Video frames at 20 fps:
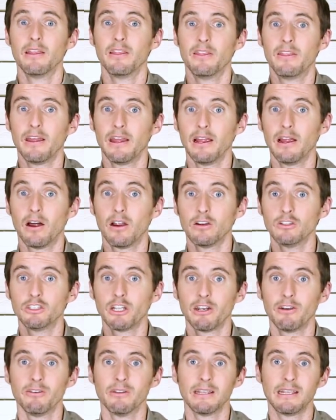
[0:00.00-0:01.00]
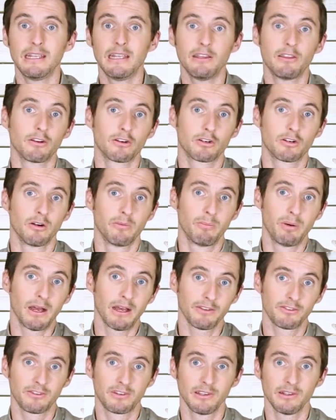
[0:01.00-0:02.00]
they are generally either
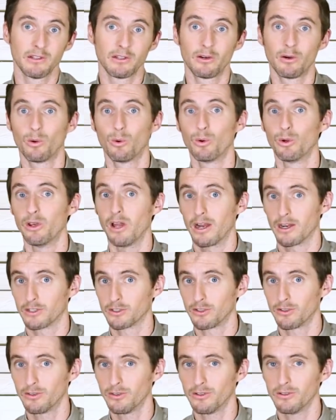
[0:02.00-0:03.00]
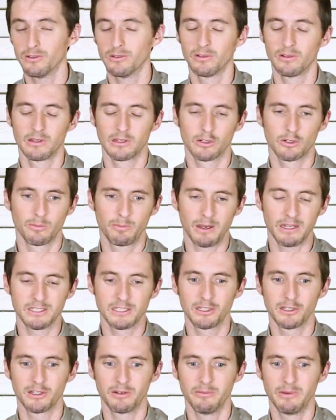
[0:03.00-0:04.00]
crepuscular or nocturnal.
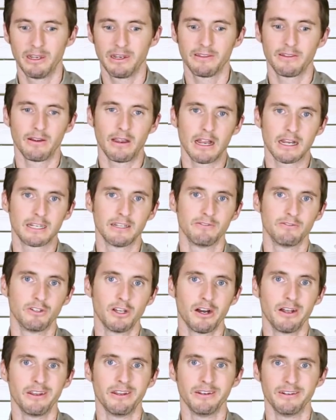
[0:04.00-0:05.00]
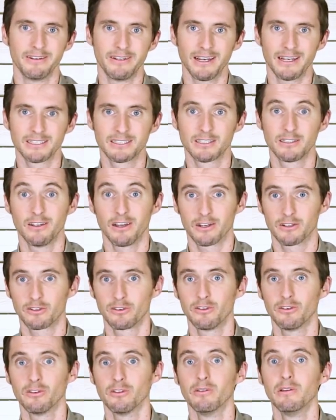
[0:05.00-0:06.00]
Crepuscular meaning they're active dawn and dusk,
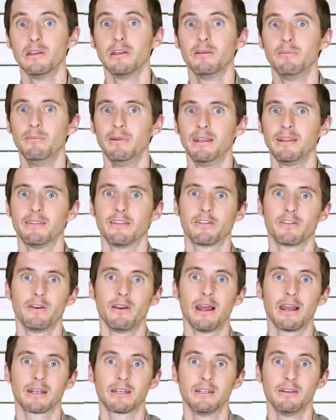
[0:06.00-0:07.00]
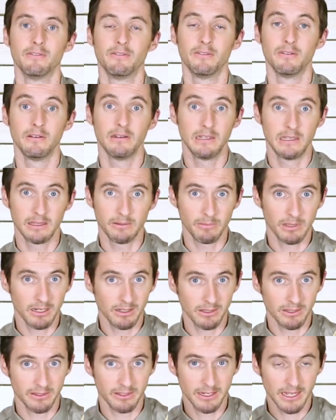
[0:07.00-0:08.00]
nocturnal meaning that they're active in the
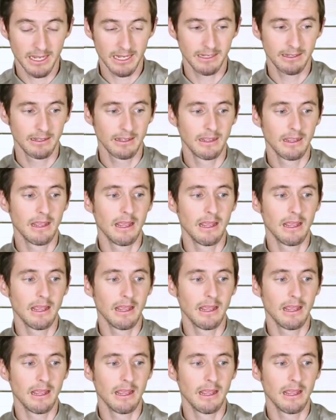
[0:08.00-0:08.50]
middle of the night.